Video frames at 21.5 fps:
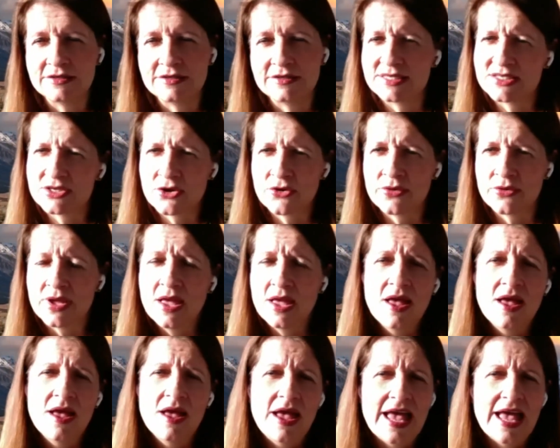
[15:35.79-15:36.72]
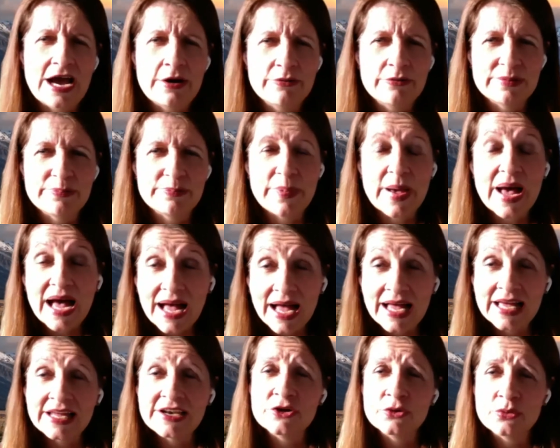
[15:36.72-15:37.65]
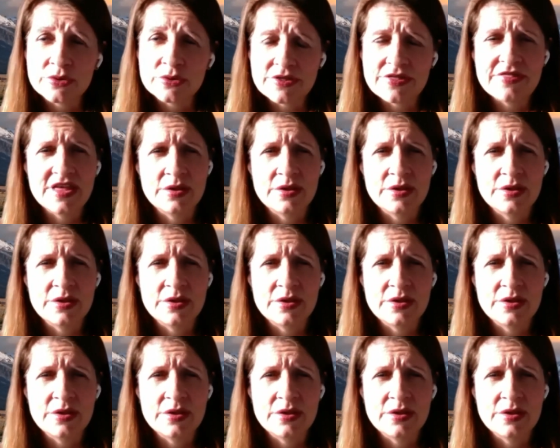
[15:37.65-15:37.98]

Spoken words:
And so how we partner with